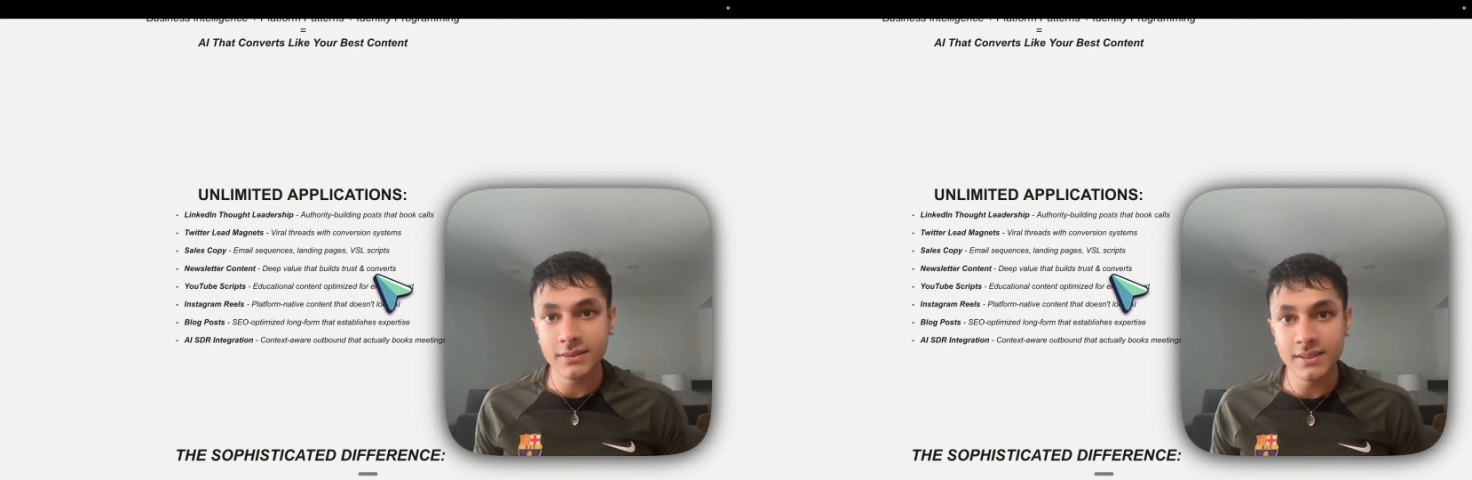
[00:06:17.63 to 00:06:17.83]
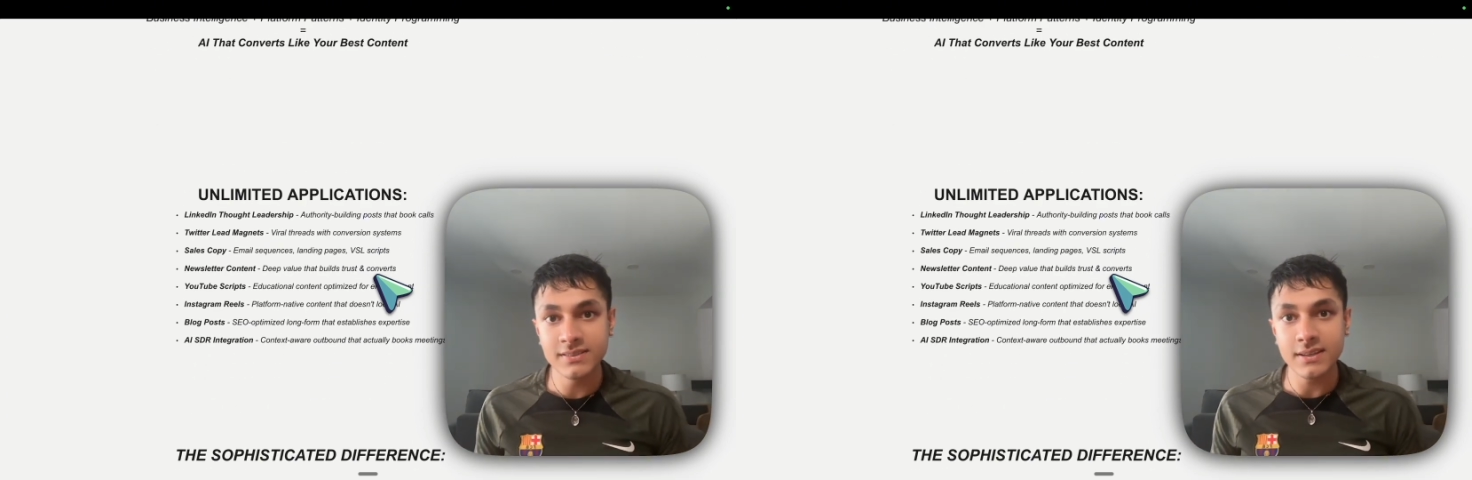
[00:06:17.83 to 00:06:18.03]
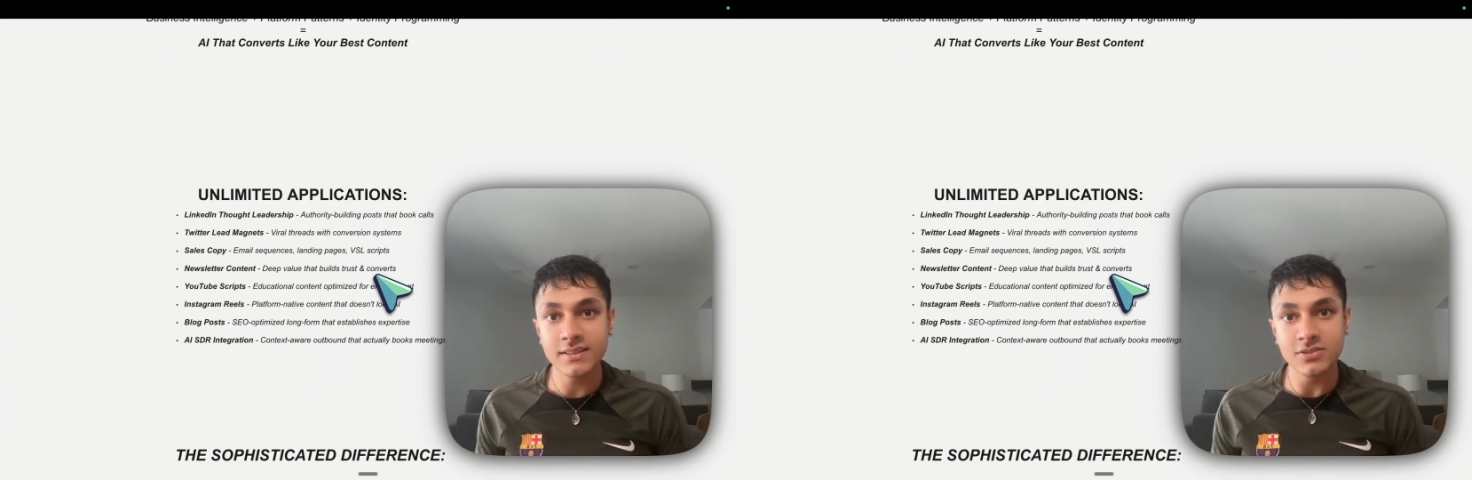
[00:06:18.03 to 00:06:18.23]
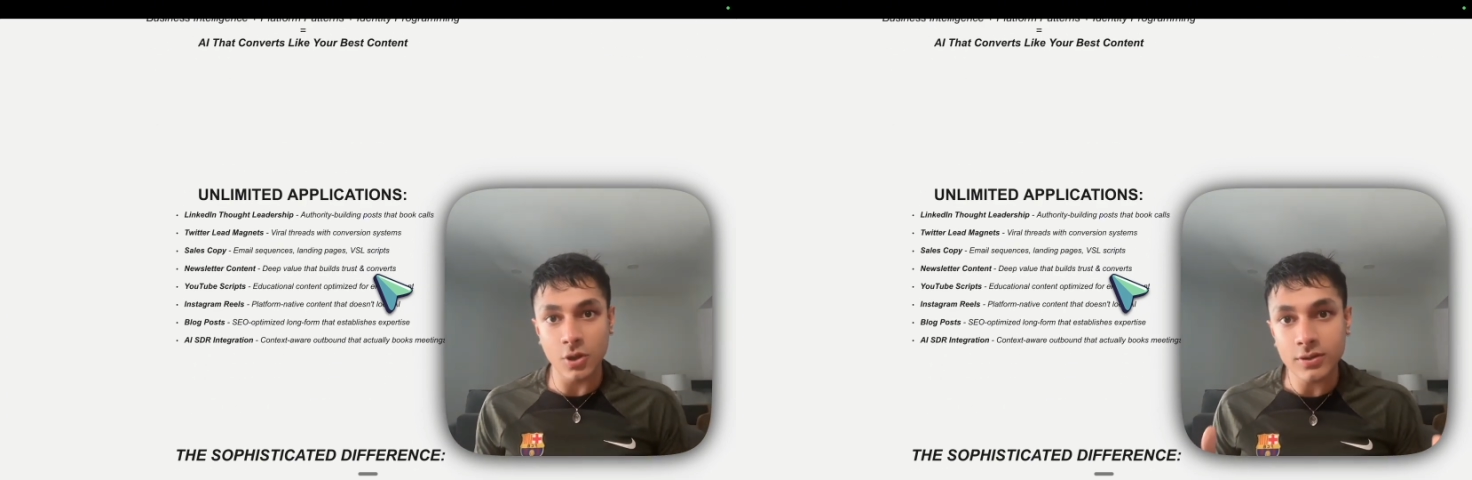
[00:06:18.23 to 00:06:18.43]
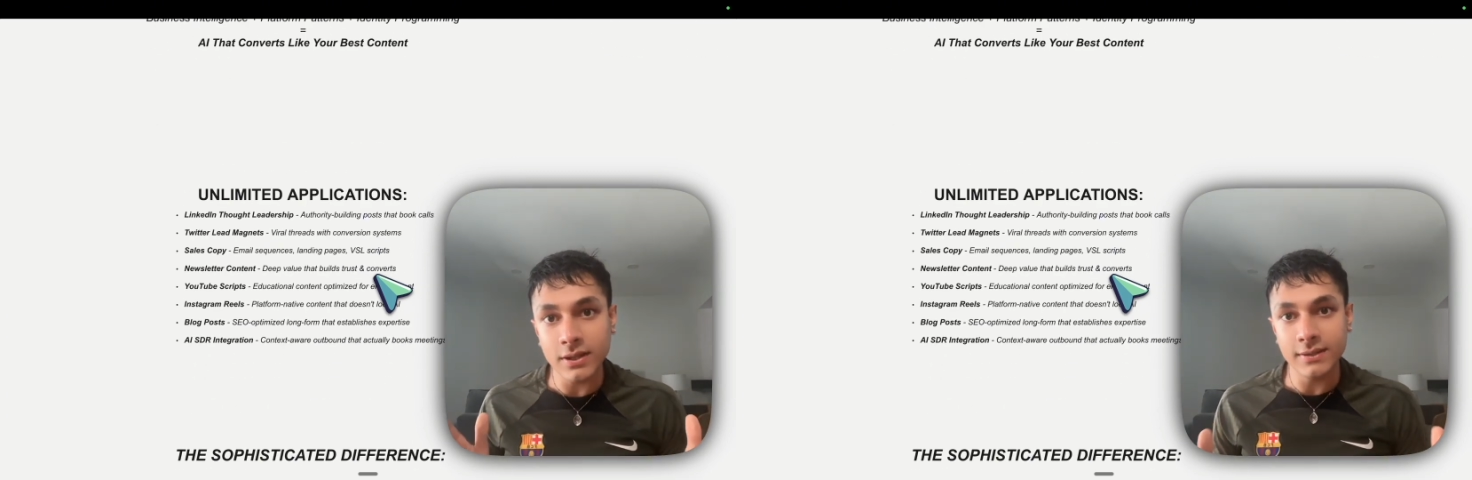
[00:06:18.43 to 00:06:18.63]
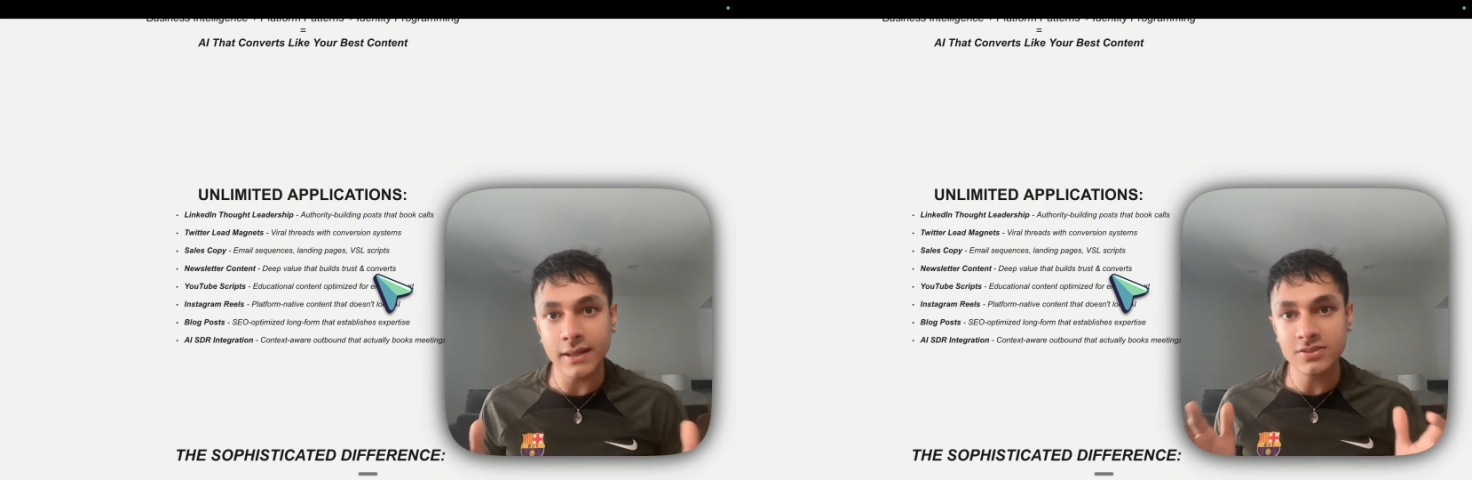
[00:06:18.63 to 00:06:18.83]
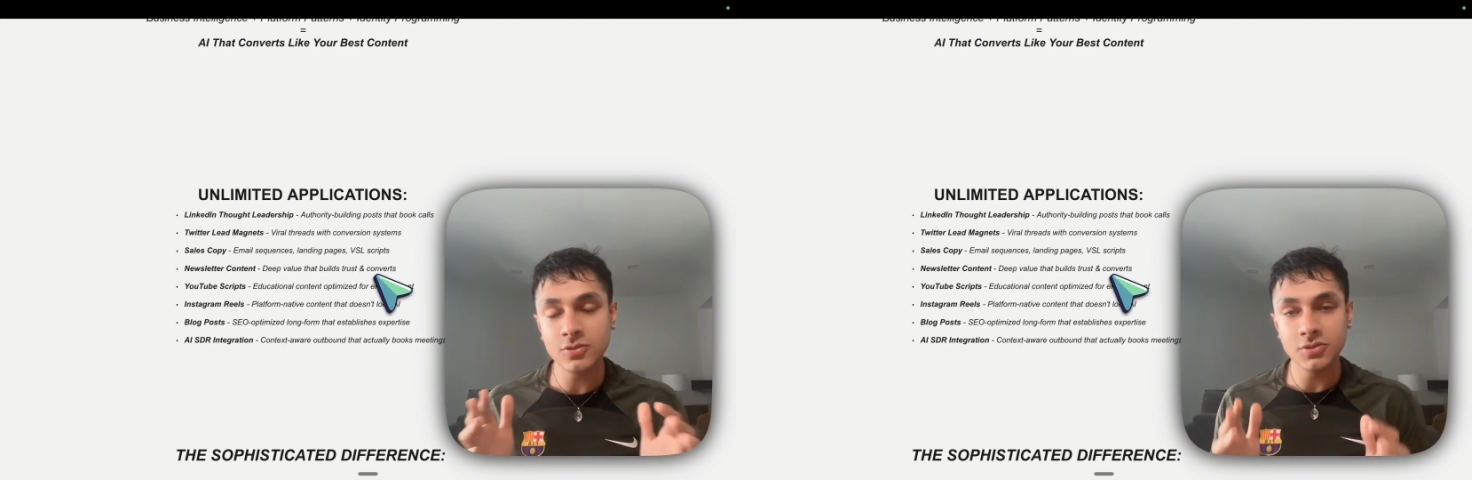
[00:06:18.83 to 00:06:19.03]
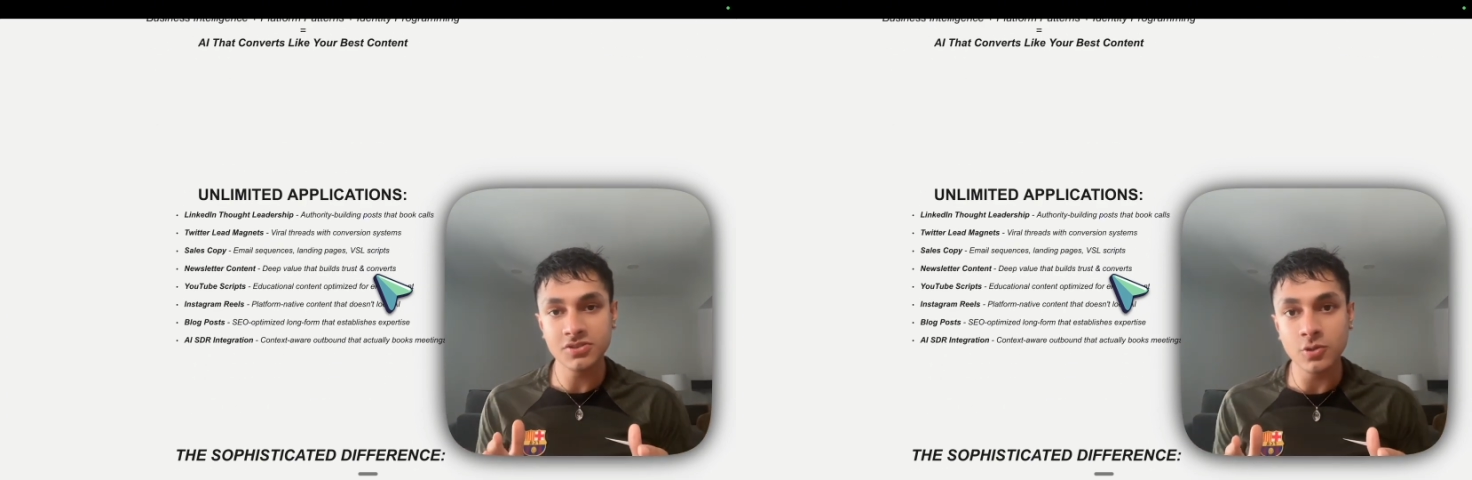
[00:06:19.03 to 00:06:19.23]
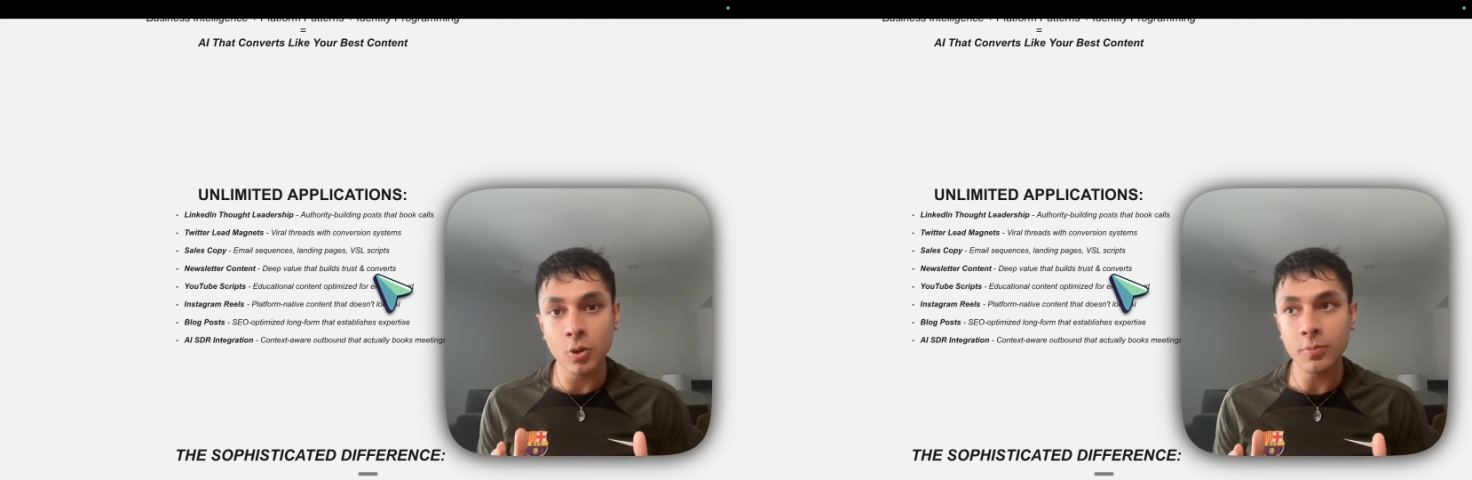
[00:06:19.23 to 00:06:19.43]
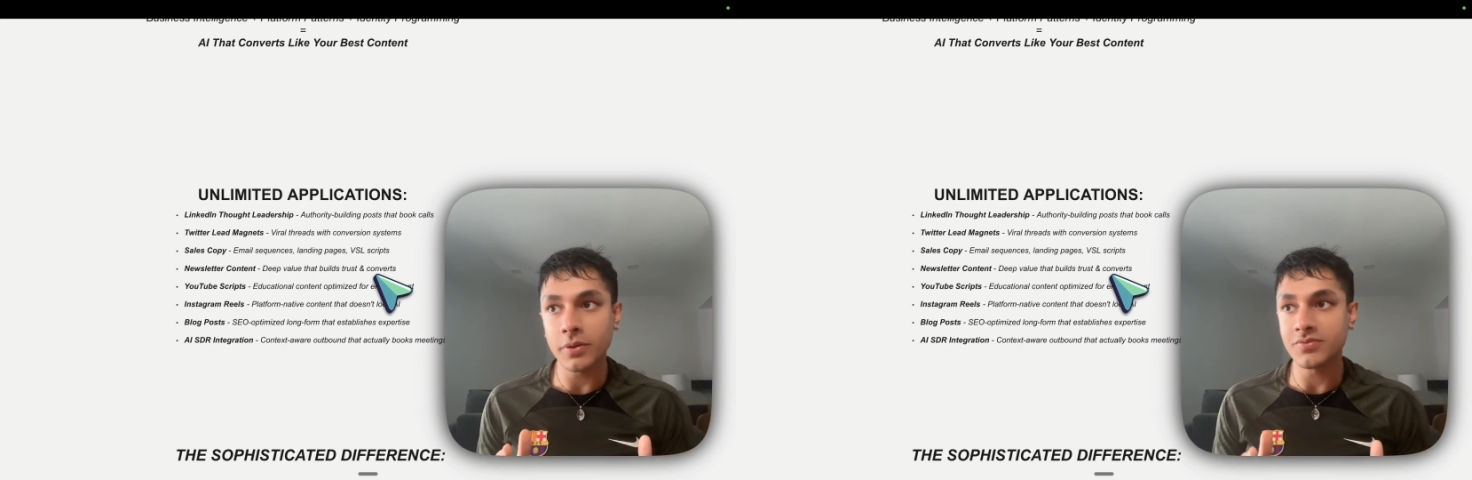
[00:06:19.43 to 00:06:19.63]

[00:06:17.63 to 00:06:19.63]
This is not condensed to the scope